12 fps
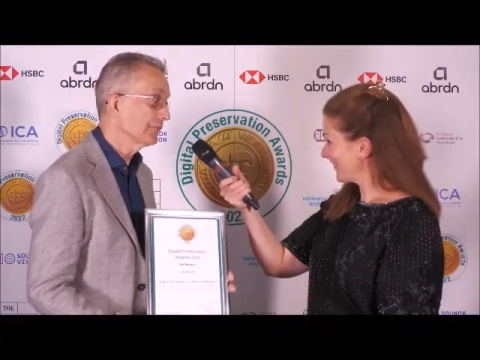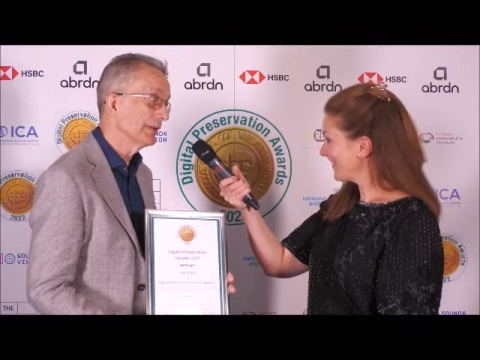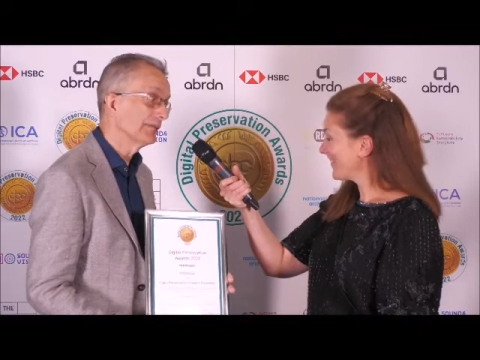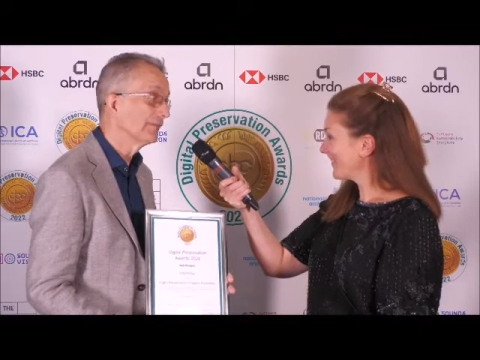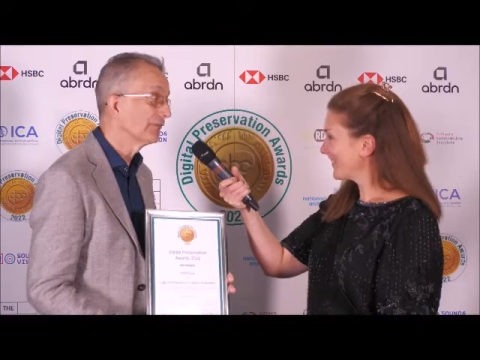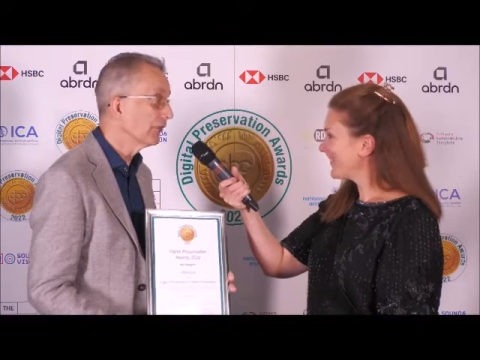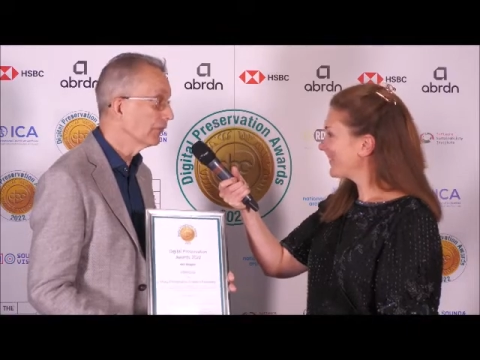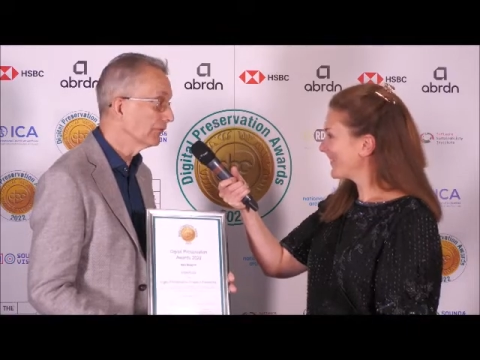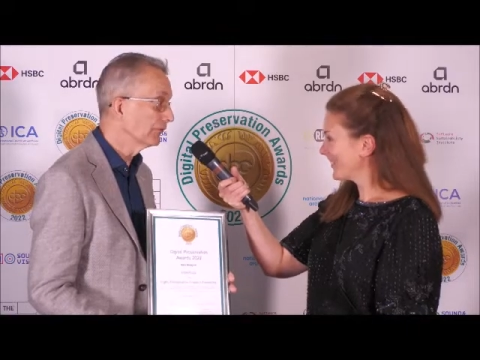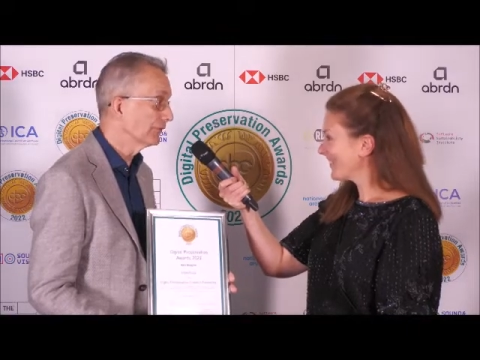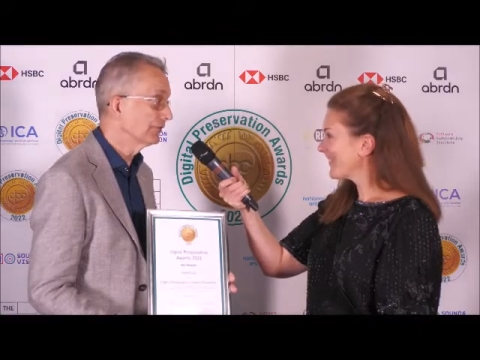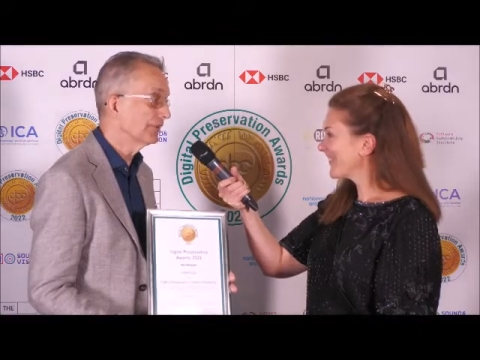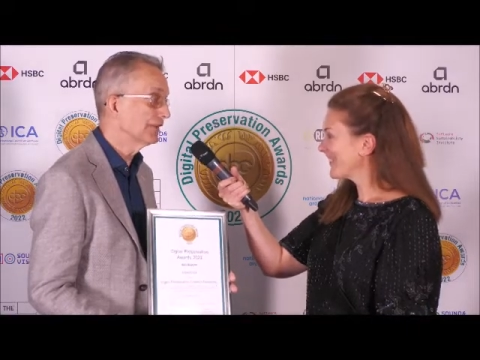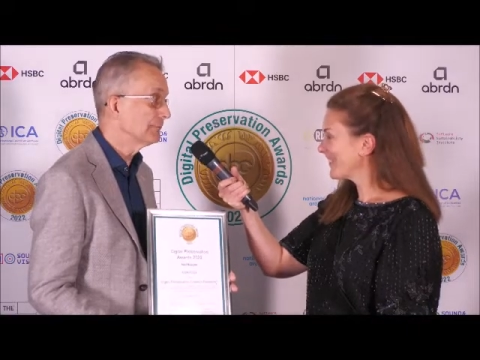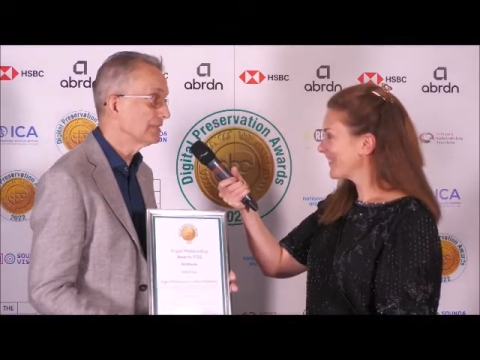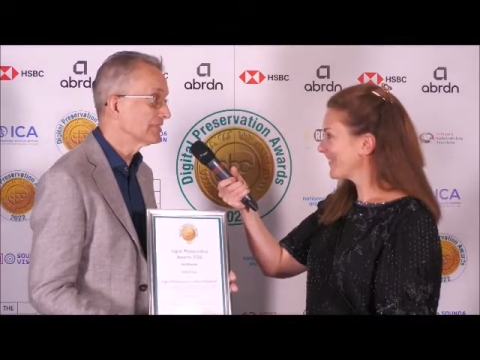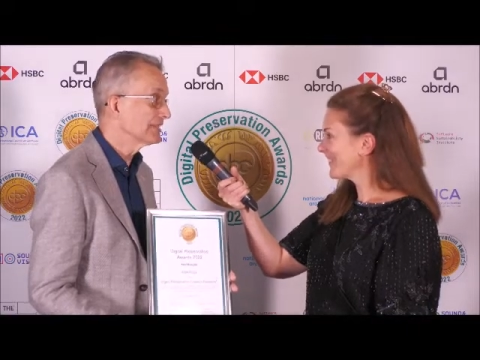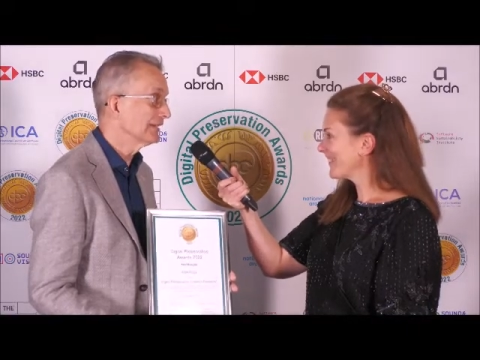Speaker 1: I've been involved with the
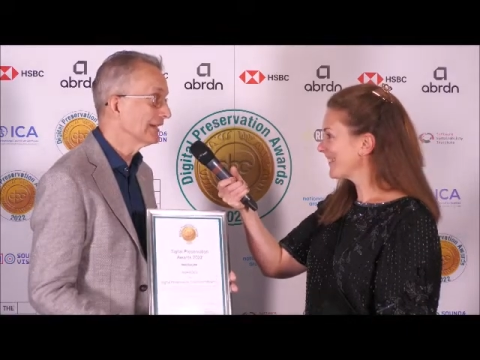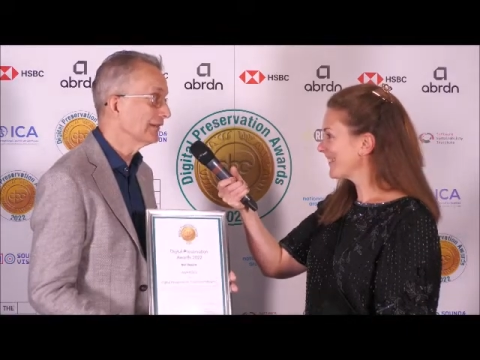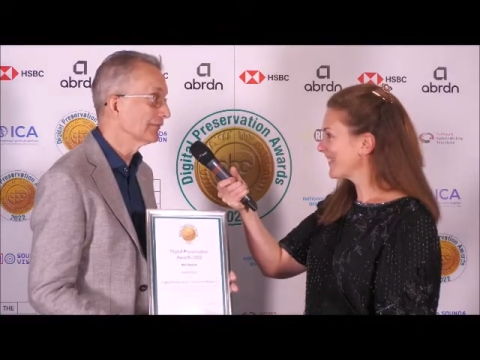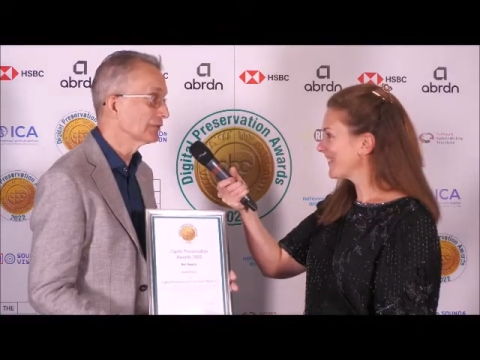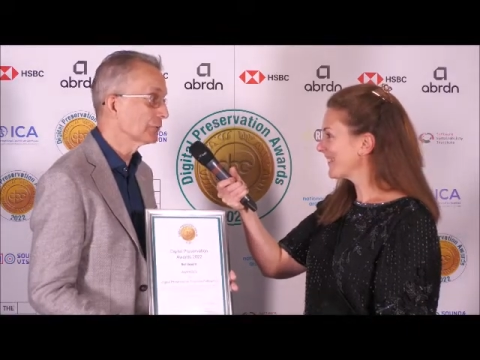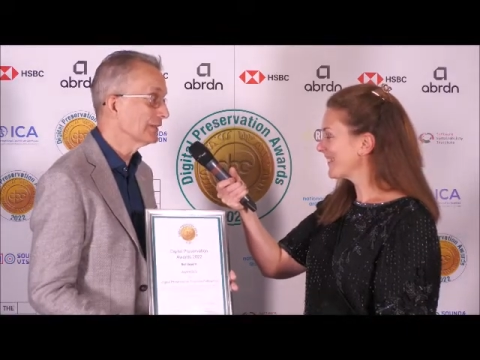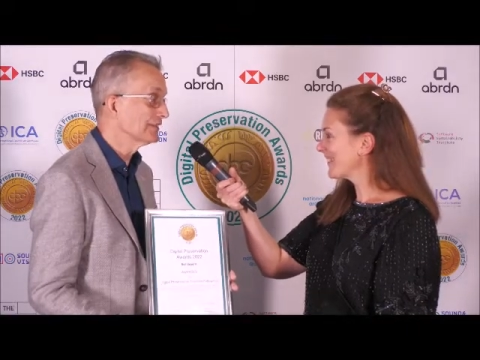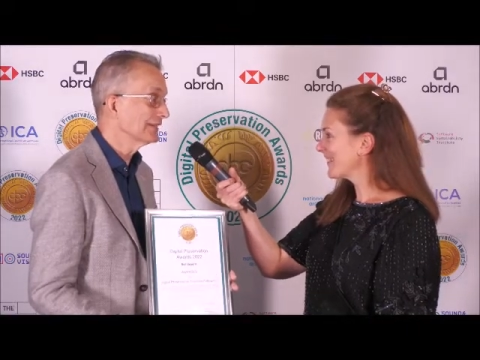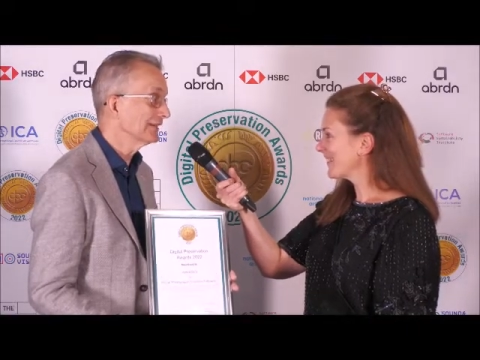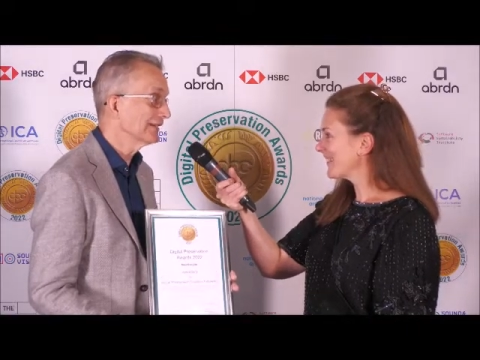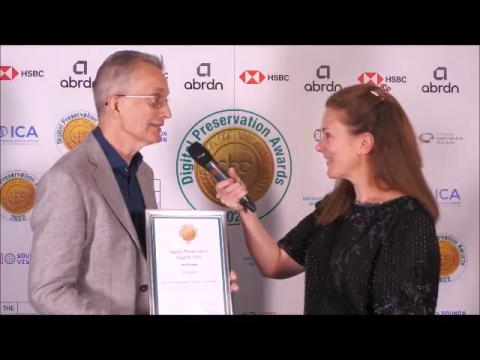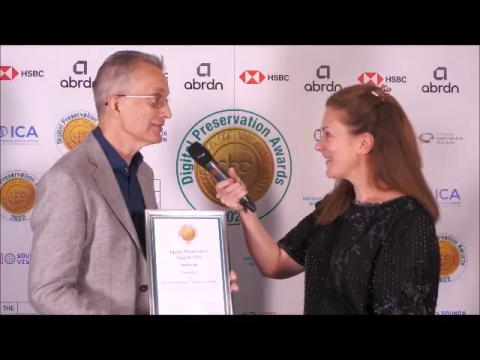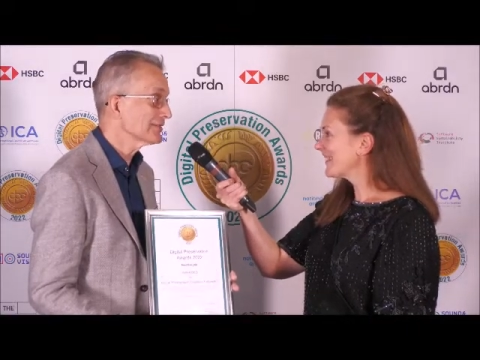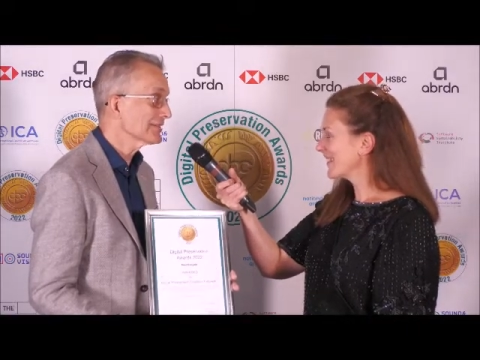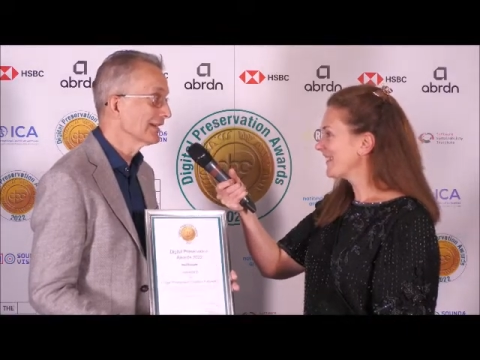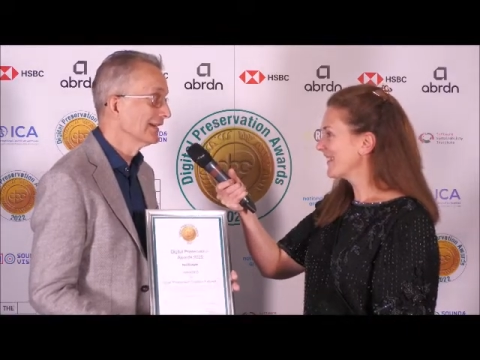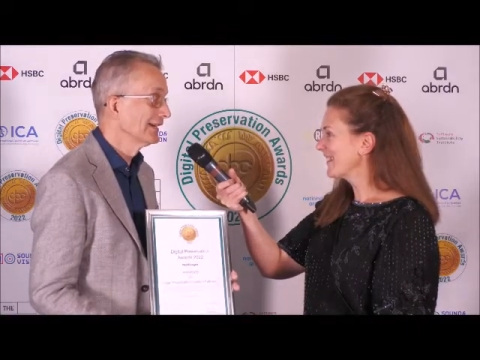DPC now for 20 years.